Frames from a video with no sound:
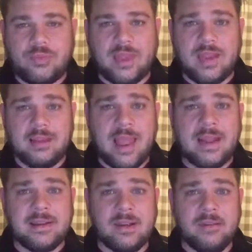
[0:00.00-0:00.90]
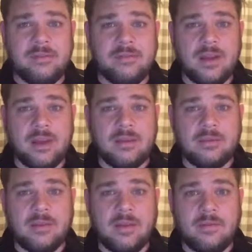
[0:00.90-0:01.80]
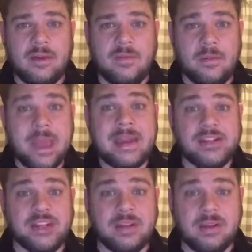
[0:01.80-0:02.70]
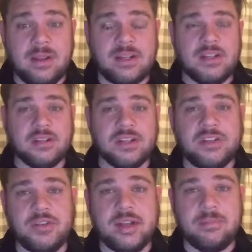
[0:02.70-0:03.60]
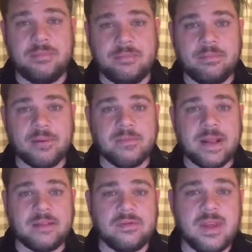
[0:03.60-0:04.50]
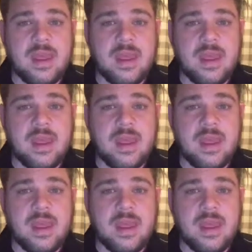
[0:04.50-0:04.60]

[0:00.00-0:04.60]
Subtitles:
in light of a managing an intelligence unit perspective.